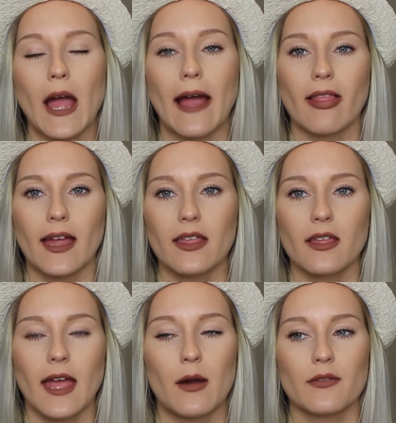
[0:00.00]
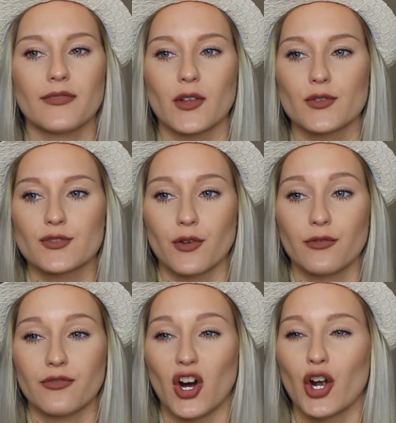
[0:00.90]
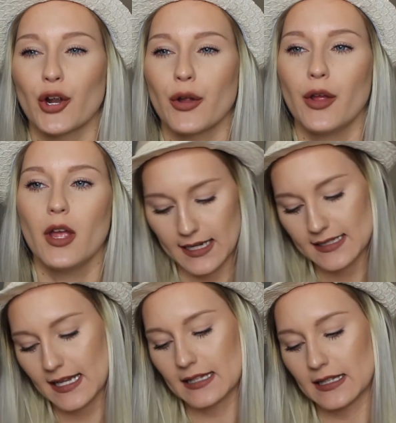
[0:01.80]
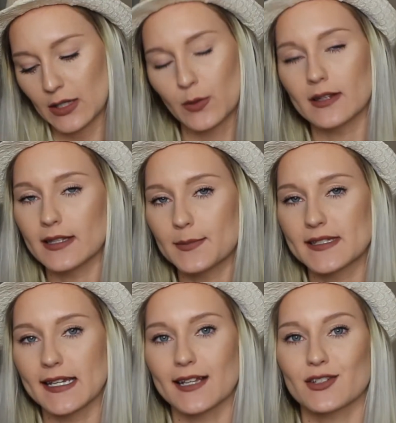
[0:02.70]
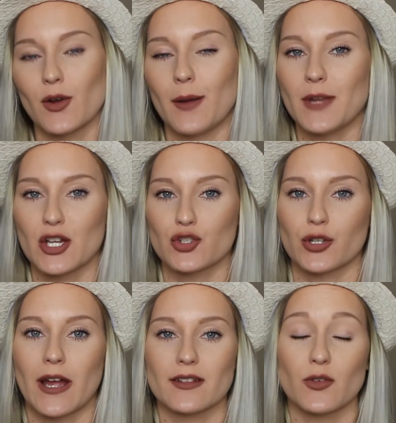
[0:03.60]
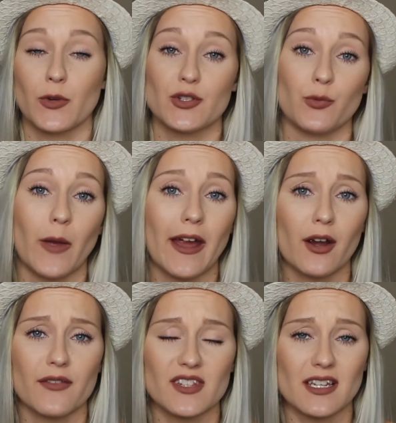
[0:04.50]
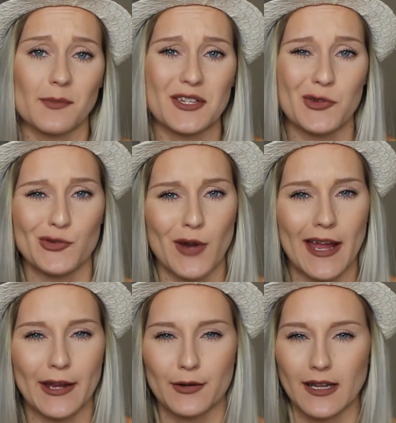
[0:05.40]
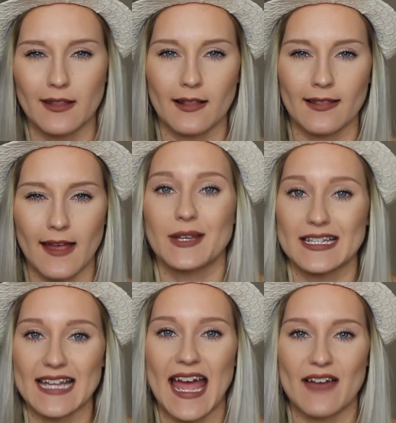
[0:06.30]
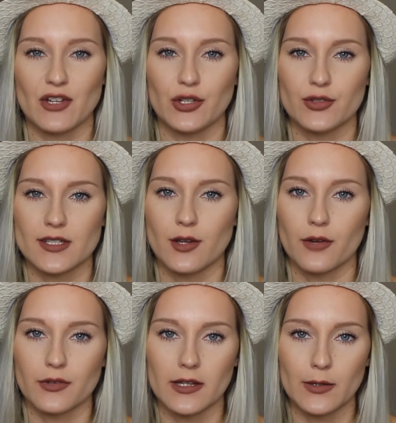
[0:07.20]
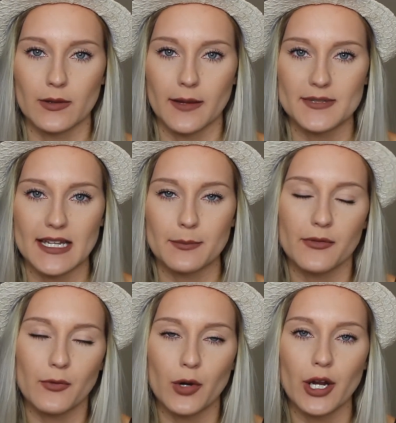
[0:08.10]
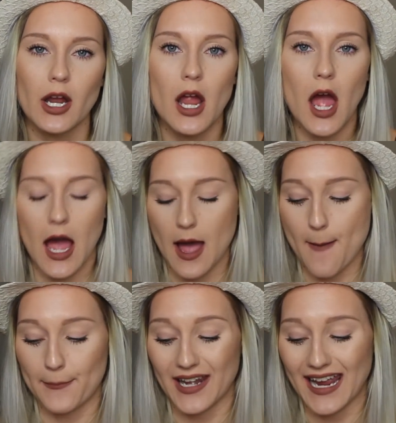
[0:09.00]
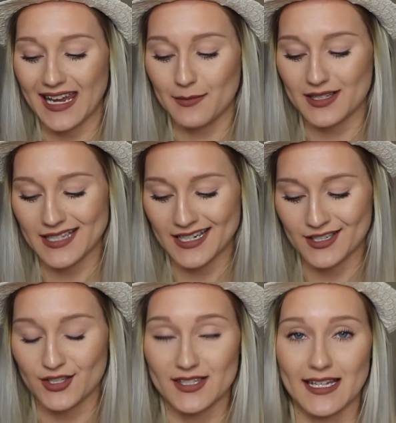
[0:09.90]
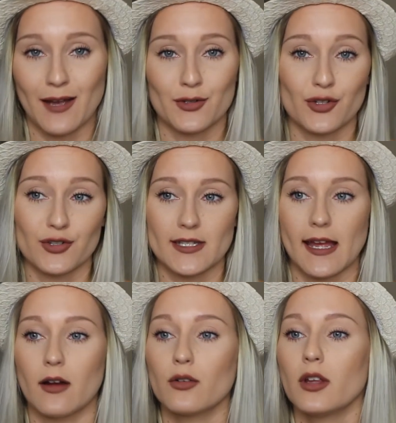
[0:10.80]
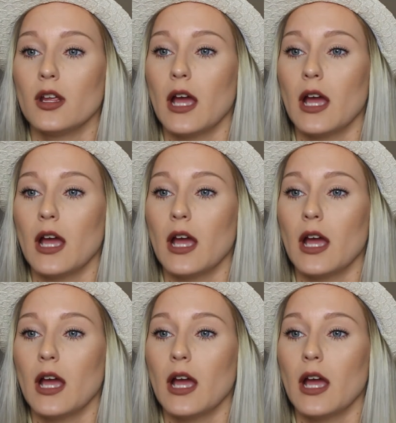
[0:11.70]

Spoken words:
I like how it feels so far. It is a liquid lipstick, so I'm not sure how it's going to wear, if it's going to be too drying or anything like that, because I haven't used an Ofra liquid lipstick before, but I am excited to see how it turns out.